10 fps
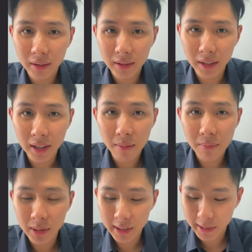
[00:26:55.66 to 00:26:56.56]
the
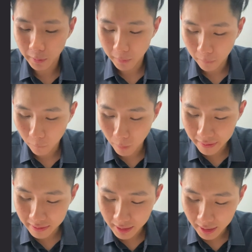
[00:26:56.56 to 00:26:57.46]
numbers
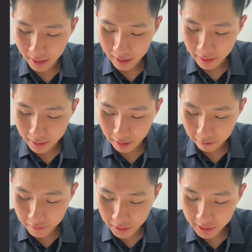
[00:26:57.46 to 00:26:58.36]
when the
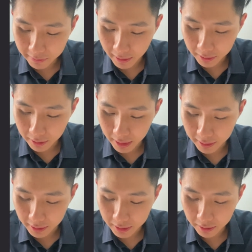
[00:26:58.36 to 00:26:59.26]
first value and
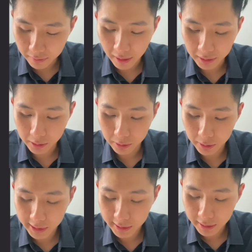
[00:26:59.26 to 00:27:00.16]
the third
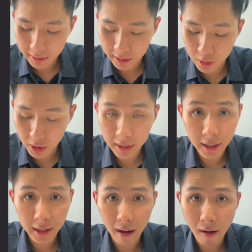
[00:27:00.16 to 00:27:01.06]
values digit
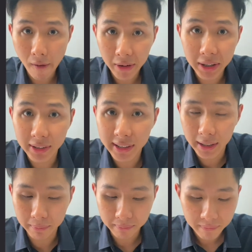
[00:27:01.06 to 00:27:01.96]
are the
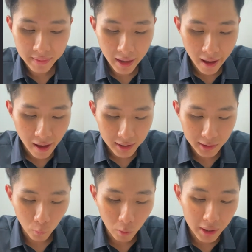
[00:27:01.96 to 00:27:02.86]
same. So what